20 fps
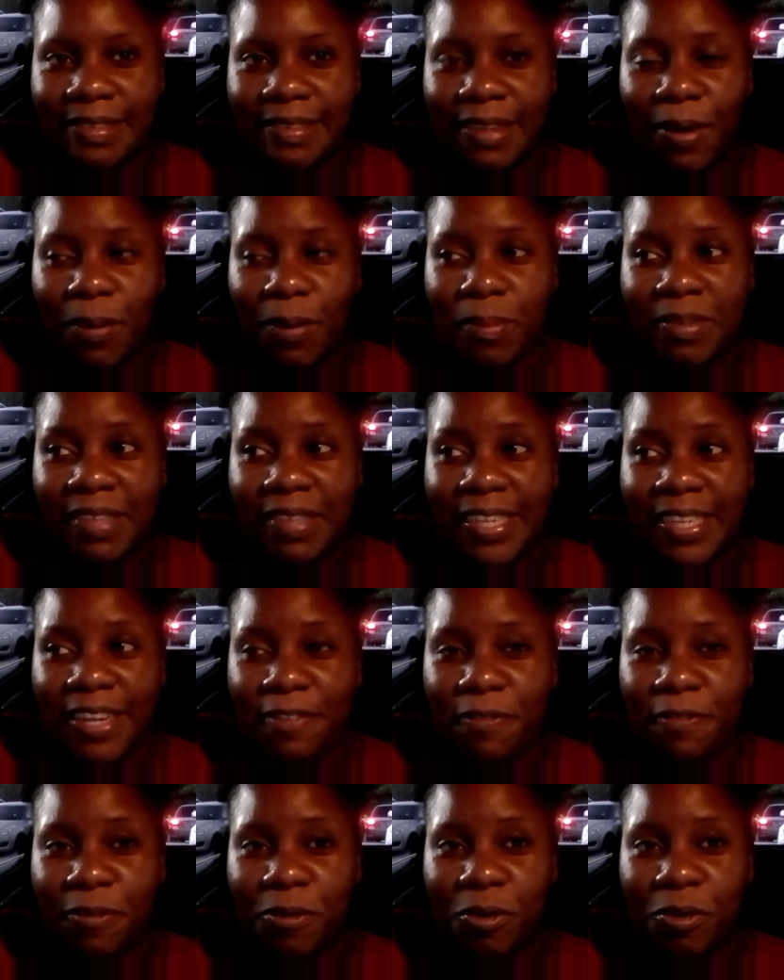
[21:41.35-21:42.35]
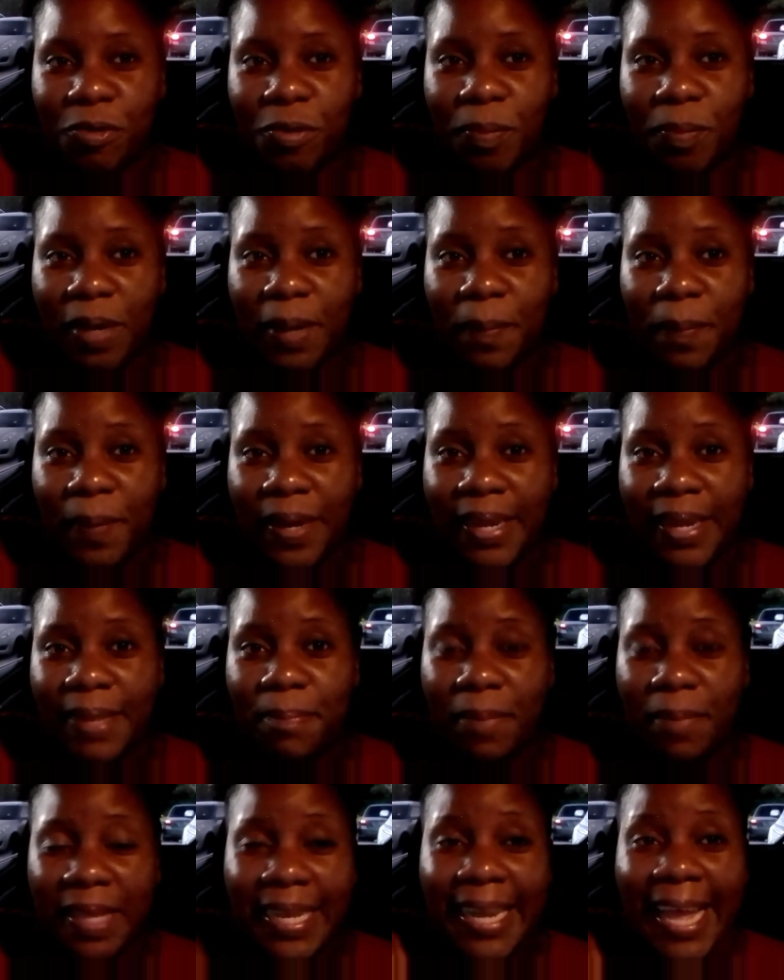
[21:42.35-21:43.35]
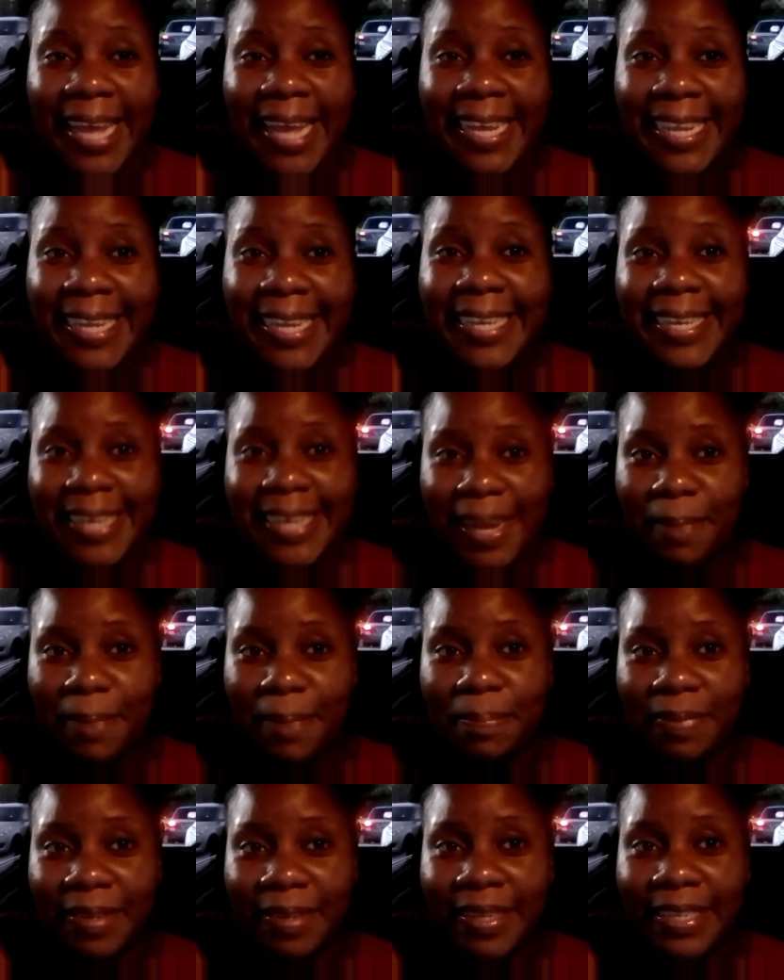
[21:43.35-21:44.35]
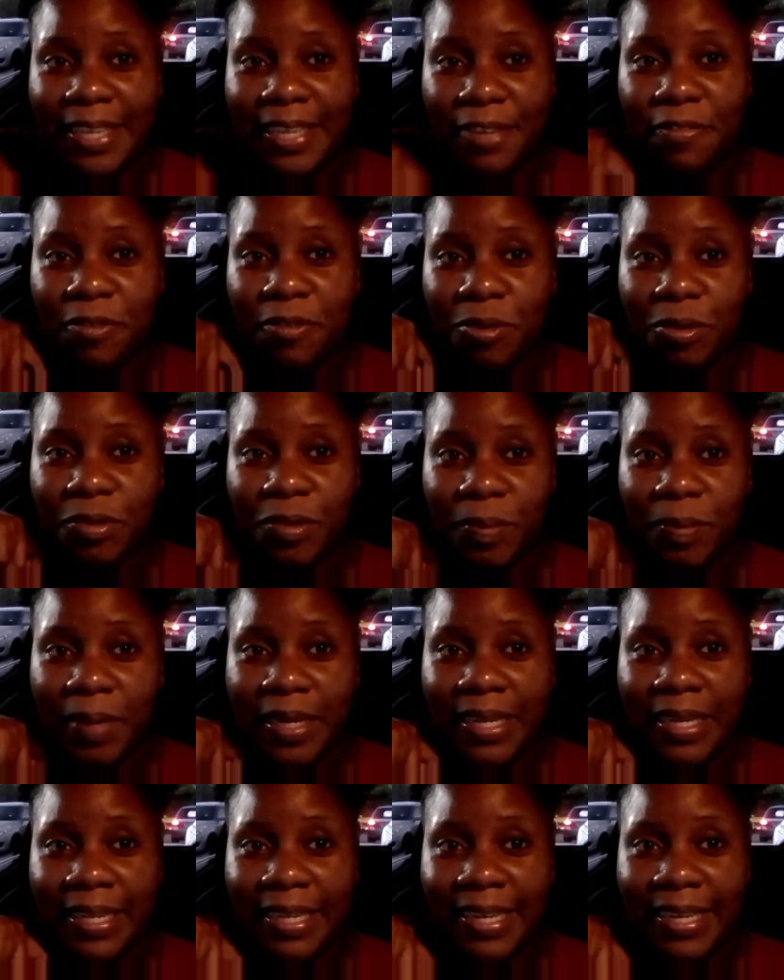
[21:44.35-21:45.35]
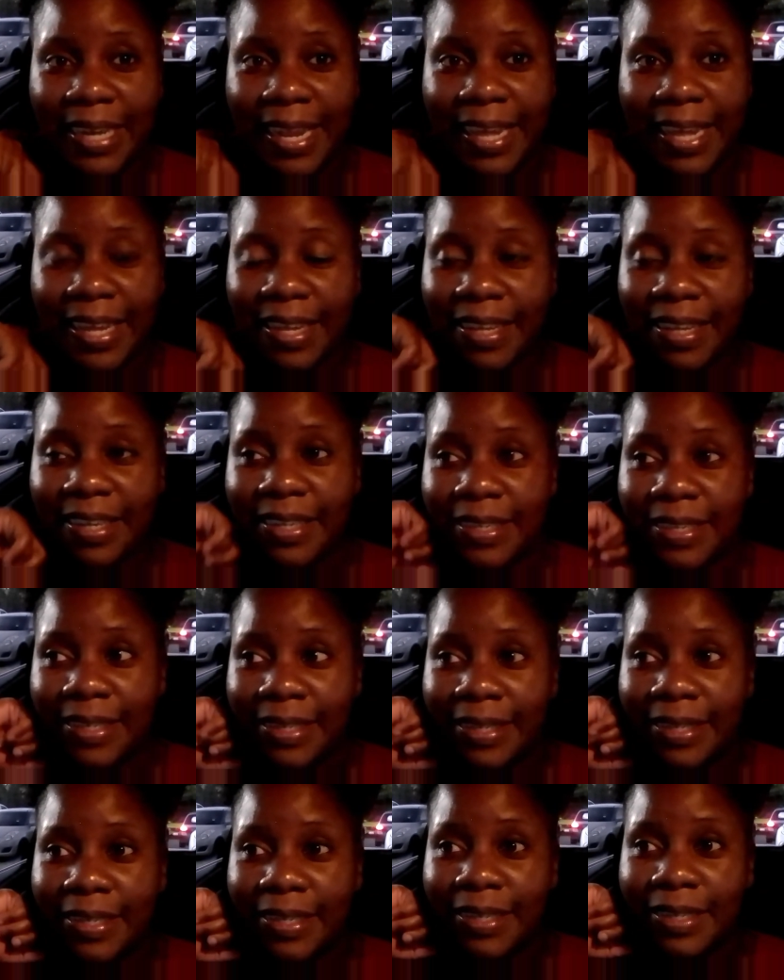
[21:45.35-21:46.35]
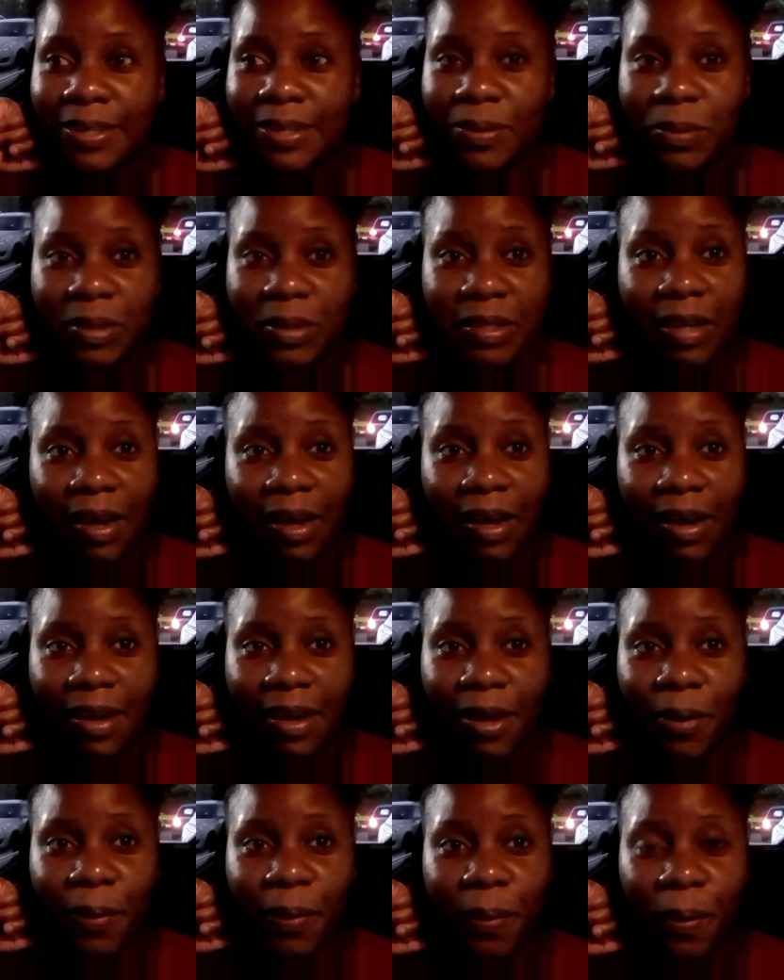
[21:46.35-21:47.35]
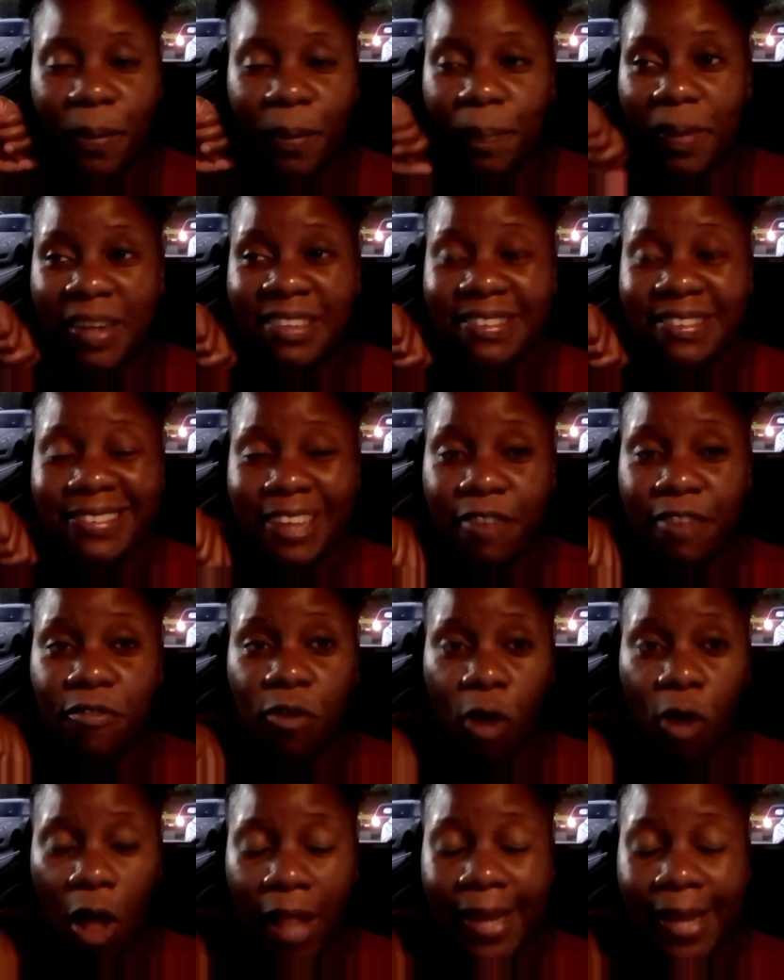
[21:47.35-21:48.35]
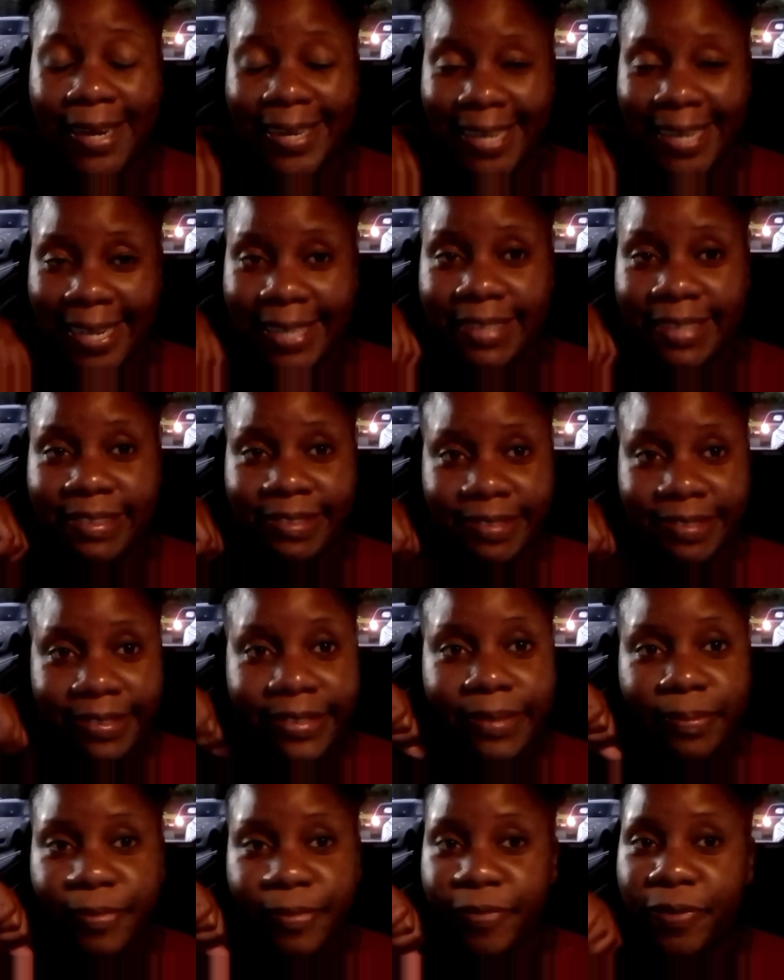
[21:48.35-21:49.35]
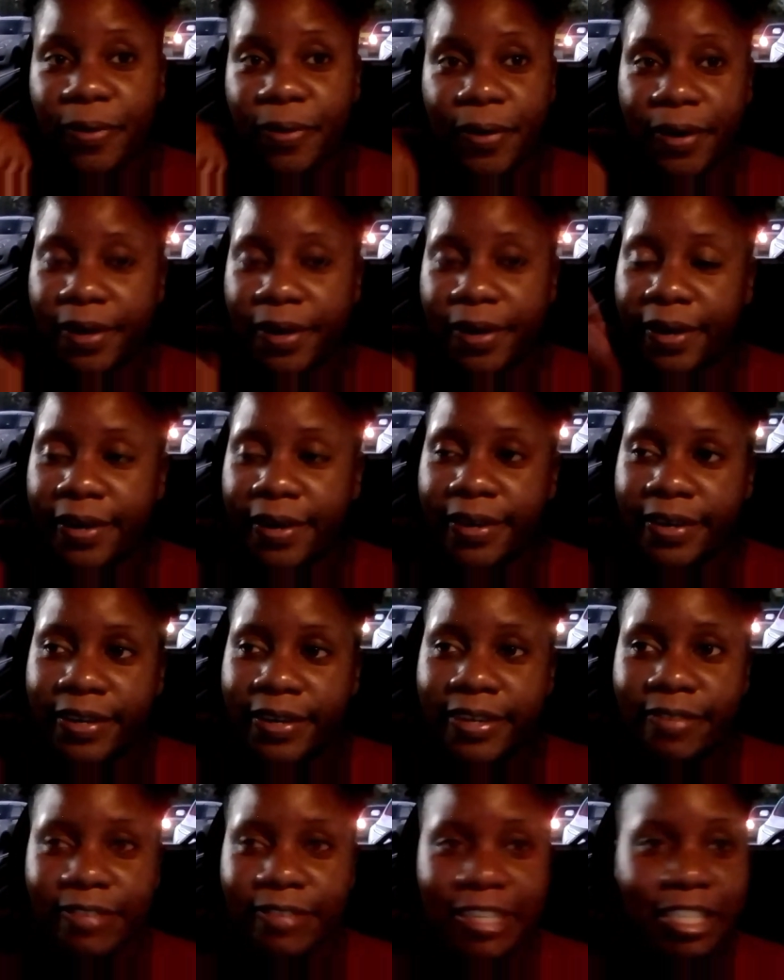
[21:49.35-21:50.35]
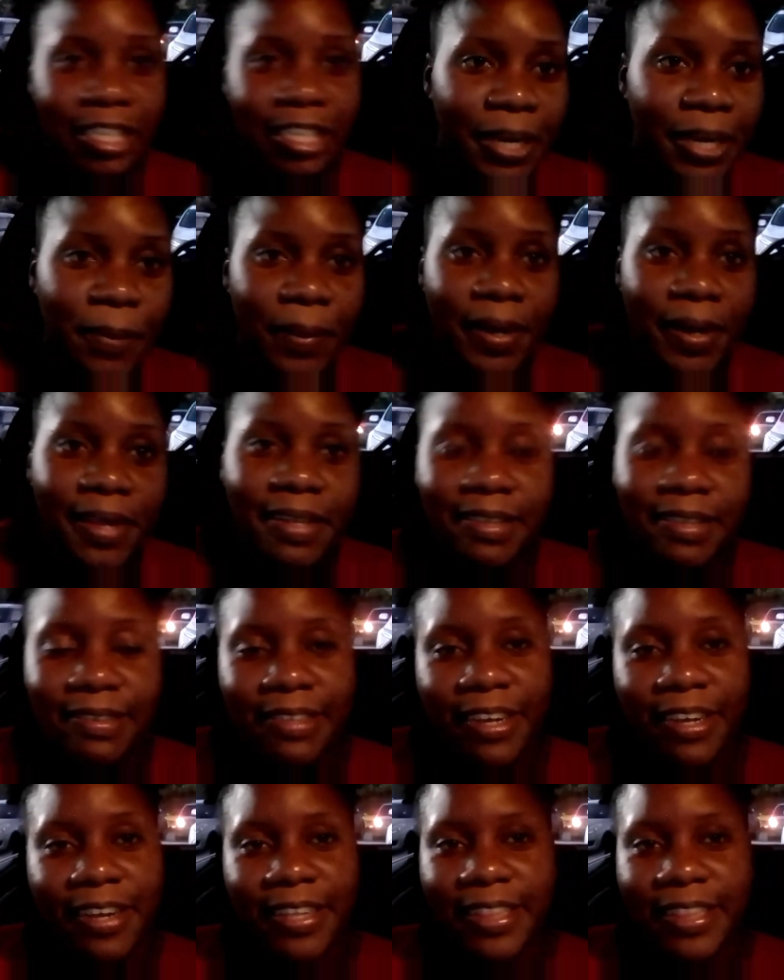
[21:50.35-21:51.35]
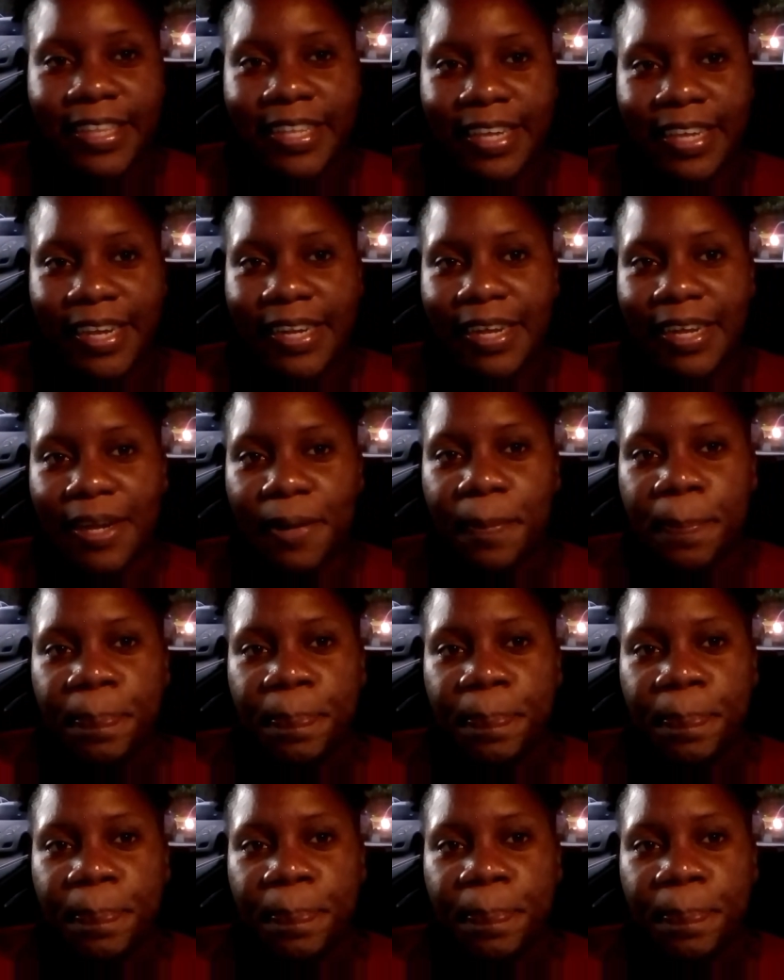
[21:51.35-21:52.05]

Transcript: And when I say get to know somebody, I mean like, in-depth get to know somebody. Like, we talk and we go up on several dates before you reach anywhere else or anything like that.